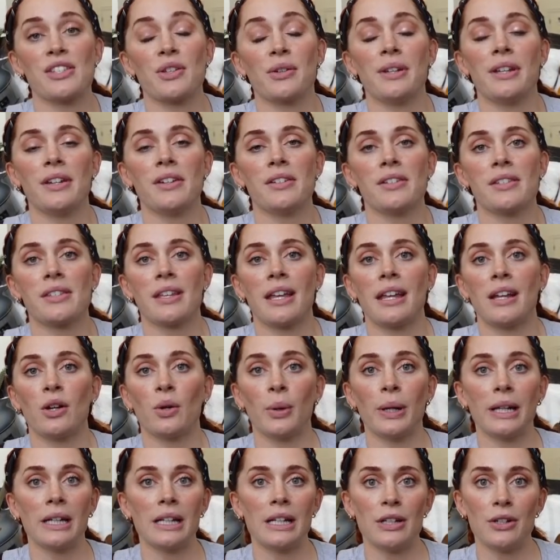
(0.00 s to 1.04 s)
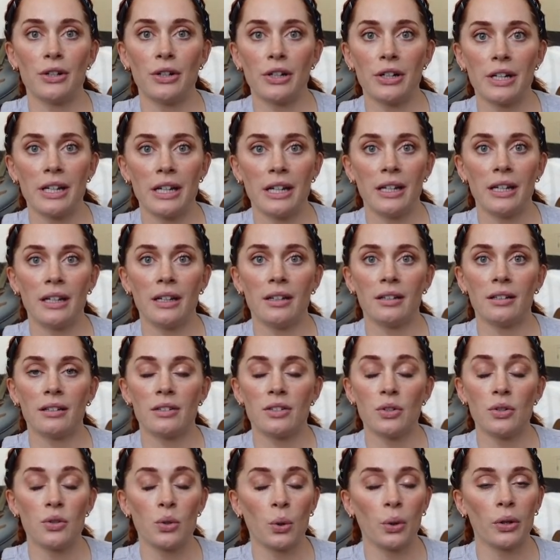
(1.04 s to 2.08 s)
so here's a quick and dirty
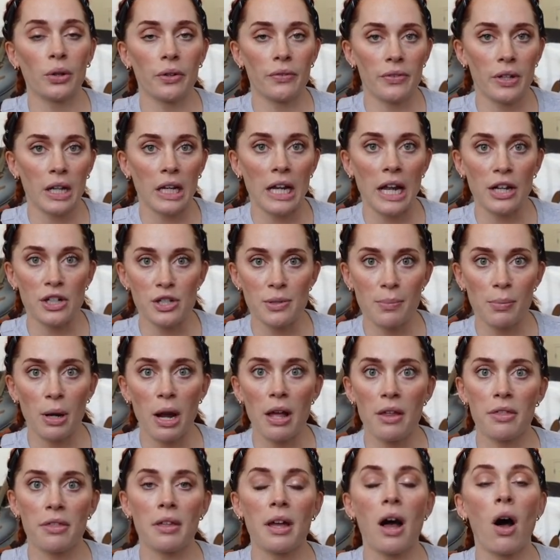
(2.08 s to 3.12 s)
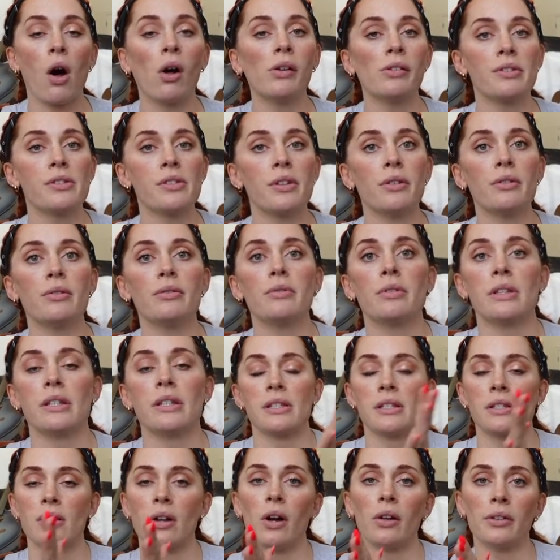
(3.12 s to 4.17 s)
tutorial of the connection breath. Also,
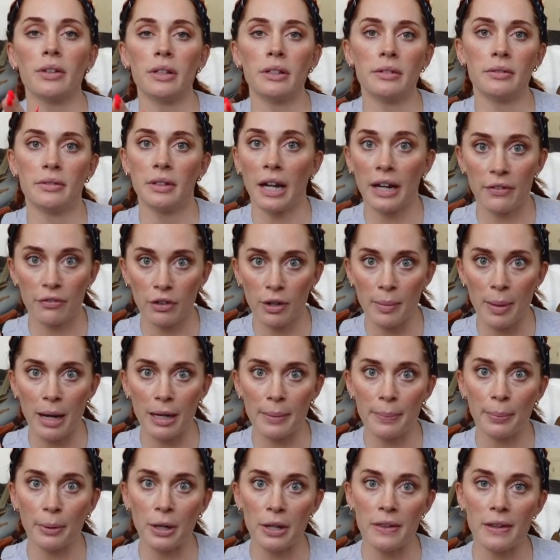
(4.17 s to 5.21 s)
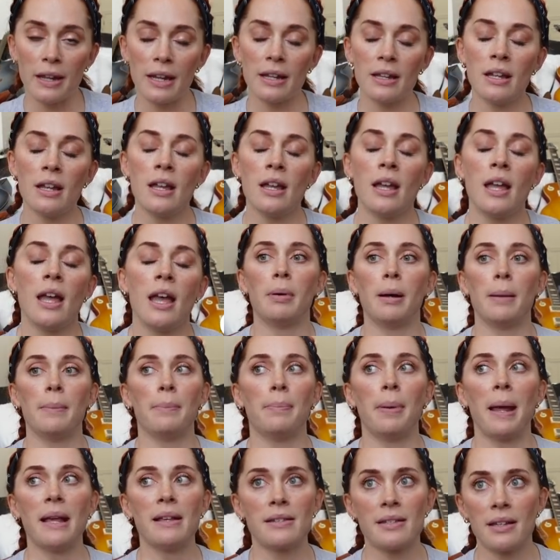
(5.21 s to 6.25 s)
is called diaphragmatic breathing, but
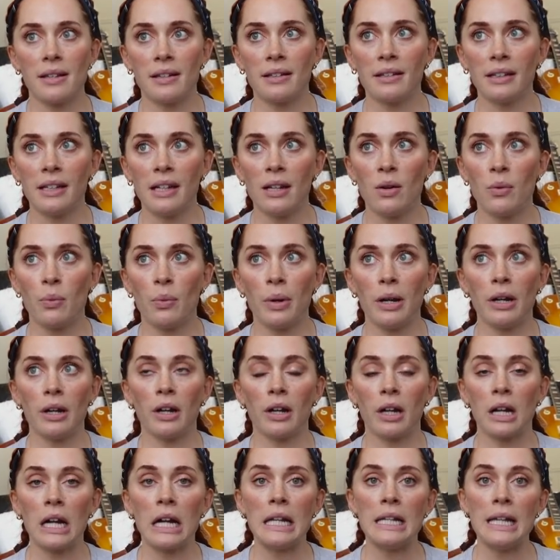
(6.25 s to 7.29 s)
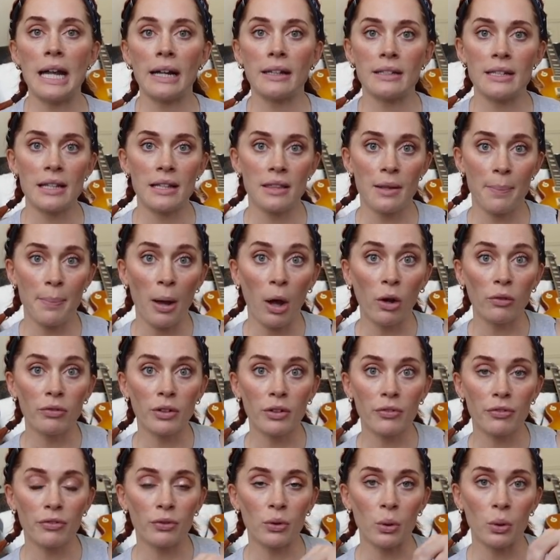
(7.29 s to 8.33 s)
basically we're connecting the
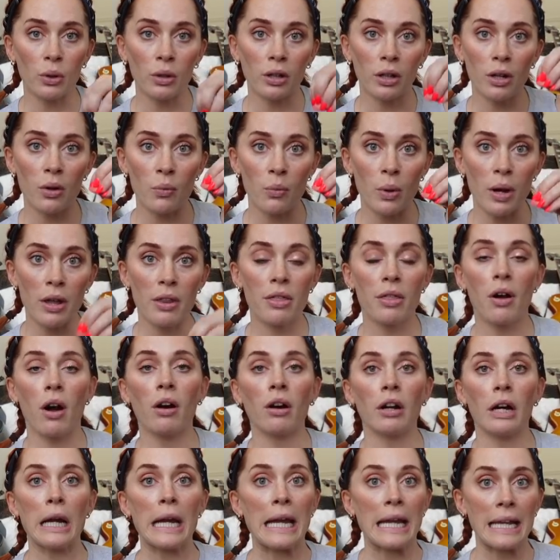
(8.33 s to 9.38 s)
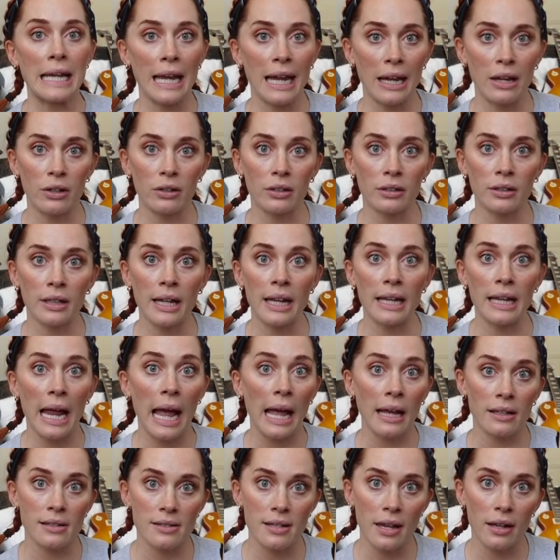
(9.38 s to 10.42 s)
pelvic floor with our inhale and
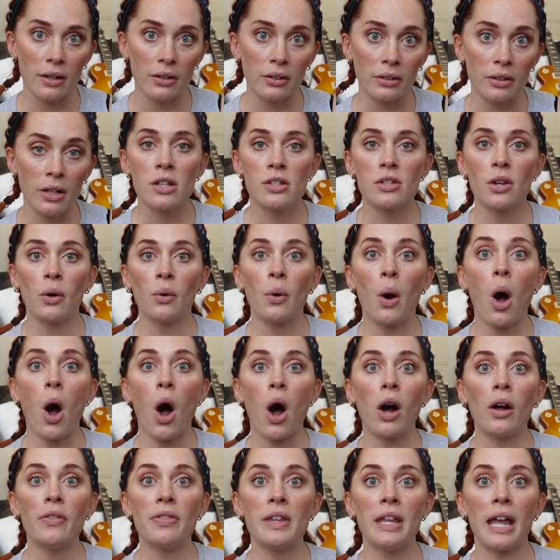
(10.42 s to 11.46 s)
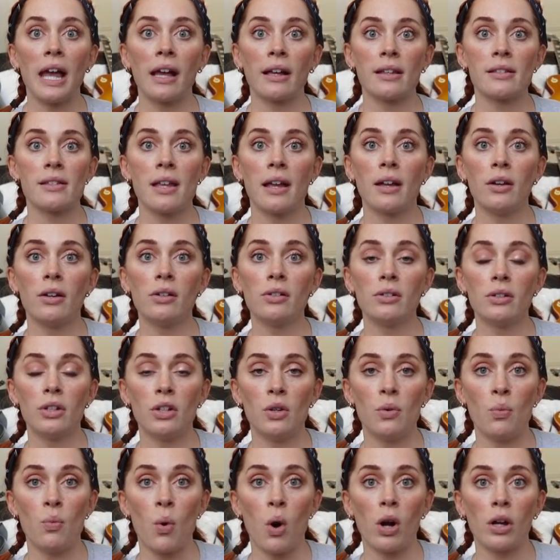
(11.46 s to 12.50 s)
exhale. So on the exhale,
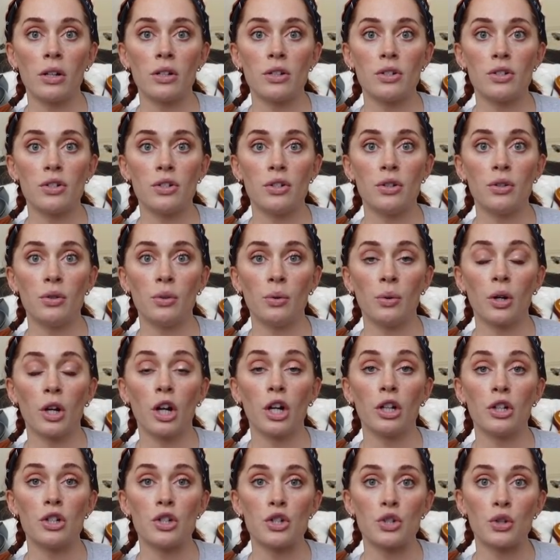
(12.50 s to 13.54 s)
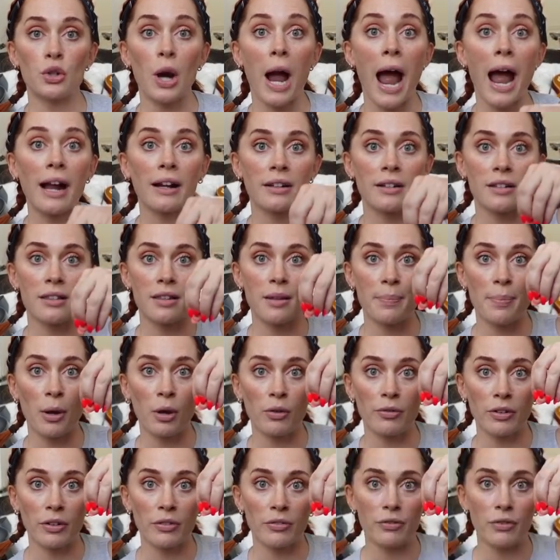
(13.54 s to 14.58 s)
you want to contract the
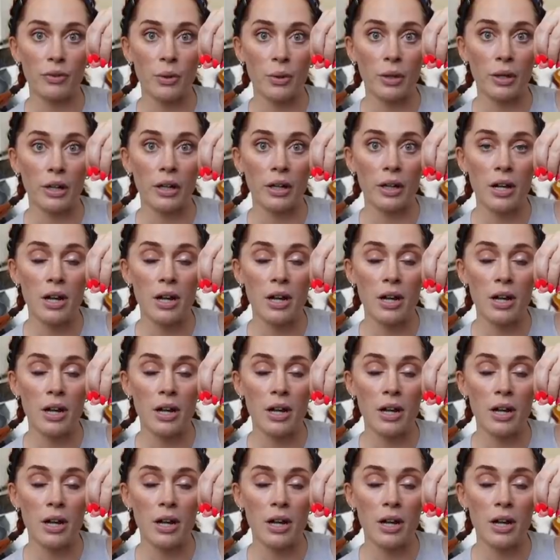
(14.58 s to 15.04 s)
pelvic floor.